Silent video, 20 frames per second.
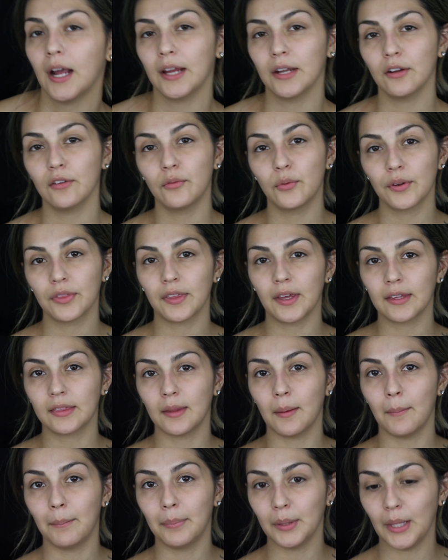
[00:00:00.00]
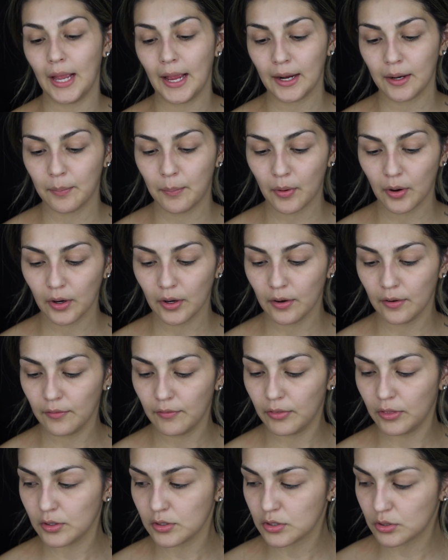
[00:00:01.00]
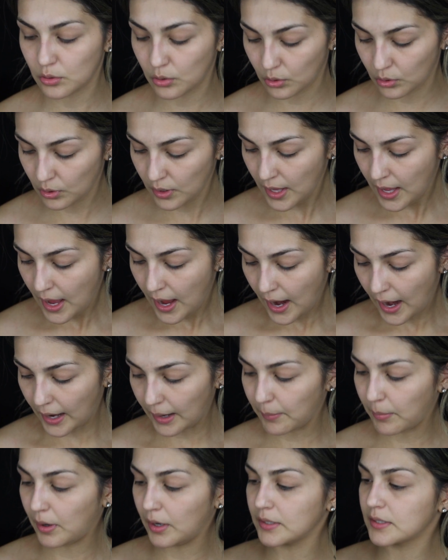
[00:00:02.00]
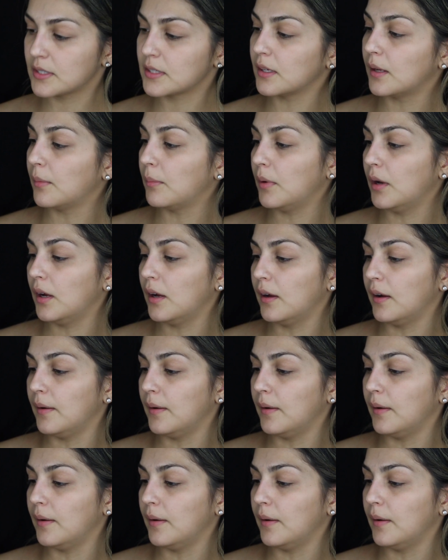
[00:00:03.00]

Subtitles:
kind of with like the black part of the skull, I bought some,